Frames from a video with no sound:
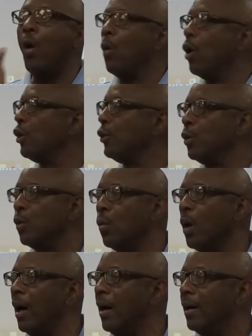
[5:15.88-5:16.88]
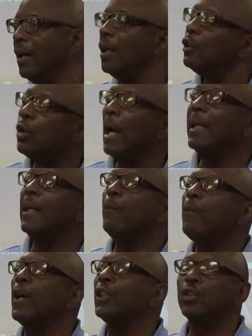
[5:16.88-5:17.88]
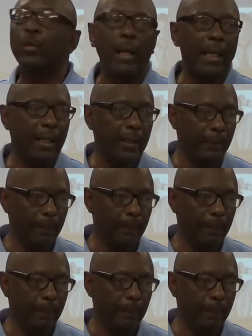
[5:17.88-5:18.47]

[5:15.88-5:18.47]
don't want to do the work, so I get frustrated.